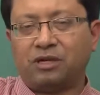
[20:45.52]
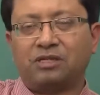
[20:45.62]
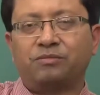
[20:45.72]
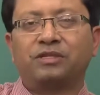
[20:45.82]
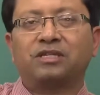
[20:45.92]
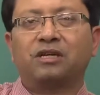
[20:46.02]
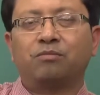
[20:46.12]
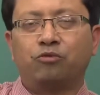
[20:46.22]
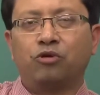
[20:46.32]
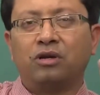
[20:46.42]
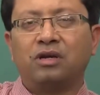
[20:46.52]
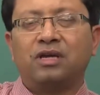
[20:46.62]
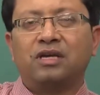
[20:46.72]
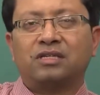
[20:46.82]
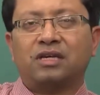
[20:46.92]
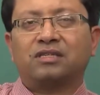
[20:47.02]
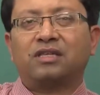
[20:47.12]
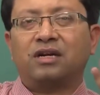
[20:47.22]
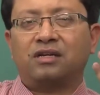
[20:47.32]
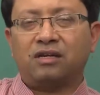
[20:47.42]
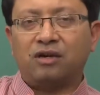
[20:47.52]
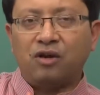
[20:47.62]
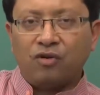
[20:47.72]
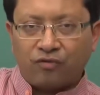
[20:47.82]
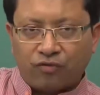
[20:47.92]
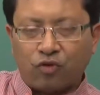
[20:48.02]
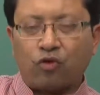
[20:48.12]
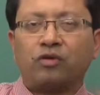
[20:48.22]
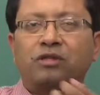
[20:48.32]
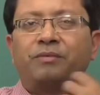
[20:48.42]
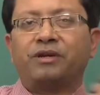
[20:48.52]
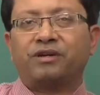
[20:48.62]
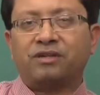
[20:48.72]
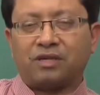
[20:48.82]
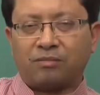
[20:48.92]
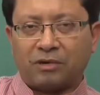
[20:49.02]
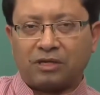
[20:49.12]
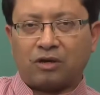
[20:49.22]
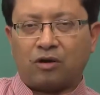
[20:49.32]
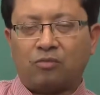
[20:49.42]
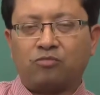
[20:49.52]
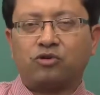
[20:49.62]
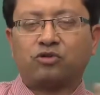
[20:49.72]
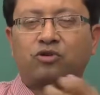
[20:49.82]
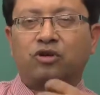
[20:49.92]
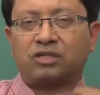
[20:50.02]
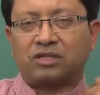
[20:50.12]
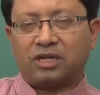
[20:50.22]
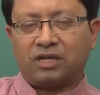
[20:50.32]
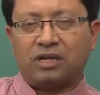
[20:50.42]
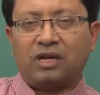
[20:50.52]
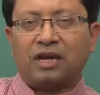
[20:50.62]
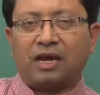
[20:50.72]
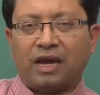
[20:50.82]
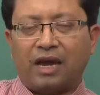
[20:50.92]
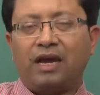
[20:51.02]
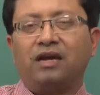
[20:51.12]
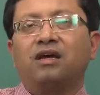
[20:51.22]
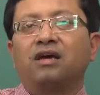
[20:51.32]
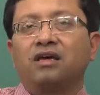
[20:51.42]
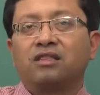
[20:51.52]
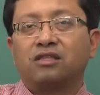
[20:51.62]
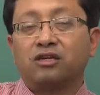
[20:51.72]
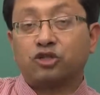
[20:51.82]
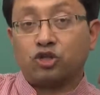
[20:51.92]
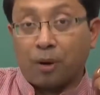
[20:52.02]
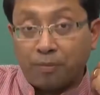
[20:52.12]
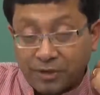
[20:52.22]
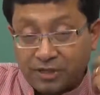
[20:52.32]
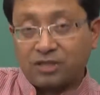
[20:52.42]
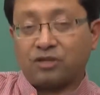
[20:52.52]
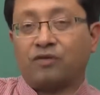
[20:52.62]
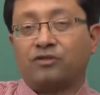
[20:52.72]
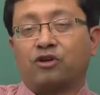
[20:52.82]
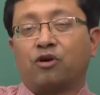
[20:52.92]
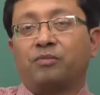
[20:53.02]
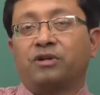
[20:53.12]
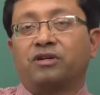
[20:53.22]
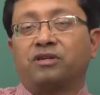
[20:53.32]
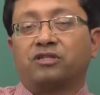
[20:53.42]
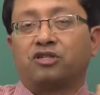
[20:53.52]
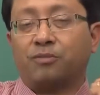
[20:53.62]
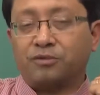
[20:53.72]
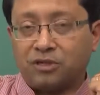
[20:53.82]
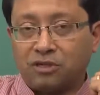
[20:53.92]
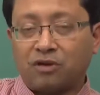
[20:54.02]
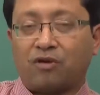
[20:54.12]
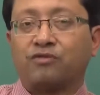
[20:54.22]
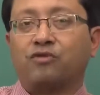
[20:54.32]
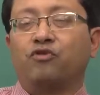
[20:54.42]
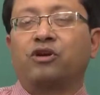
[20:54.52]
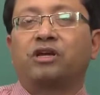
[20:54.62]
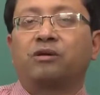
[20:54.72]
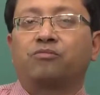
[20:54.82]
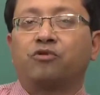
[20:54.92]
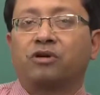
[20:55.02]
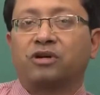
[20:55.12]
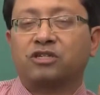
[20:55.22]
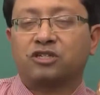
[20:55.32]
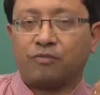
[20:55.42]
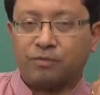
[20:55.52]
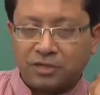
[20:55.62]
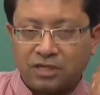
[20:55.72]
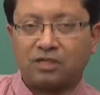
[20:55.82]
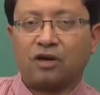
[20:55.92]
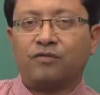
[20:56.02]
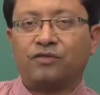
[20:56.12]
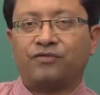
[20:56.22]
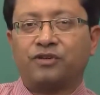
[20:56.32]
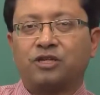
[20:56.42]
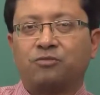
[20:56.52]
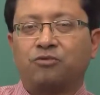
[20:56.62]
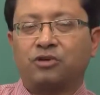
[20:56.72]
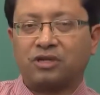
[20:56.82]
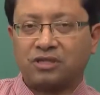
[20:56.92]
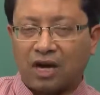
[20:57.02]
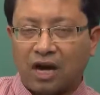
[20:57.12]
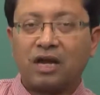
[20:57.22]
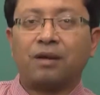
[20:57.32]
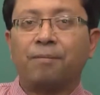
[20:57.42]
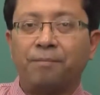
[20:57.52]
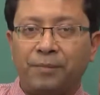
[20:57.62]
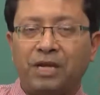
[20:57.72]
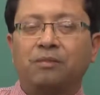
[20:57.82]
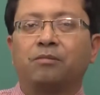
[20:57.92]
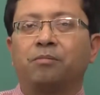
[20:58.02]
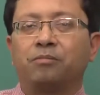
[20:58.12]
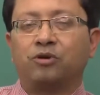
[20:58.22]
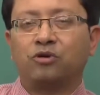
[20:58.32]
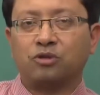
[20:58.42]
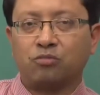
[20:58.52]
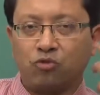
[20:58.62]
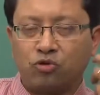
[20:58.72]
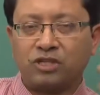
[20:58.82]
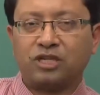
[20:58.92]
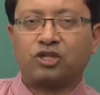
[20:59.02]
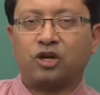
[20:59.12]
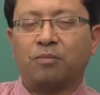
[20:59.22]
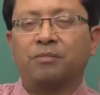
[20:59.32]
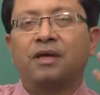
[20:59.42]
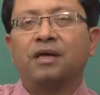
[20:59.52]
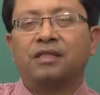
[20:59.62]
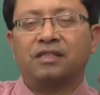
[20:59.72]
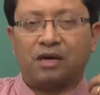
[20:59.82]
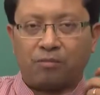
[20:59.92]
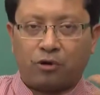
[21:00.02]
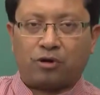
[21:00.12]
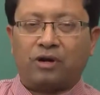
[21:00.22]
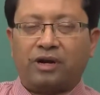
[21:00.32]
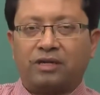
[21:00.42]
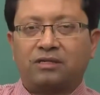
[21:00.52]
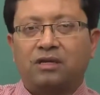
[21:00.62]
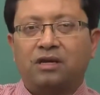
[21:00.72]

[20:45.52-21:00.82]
it is basically pull such that the flow of the materials are almost constant, and the stoppages of the raw materials, stoppages of the work in progress, stoppages of the finished products are minimum, because the more they stop, they are bottlenecks.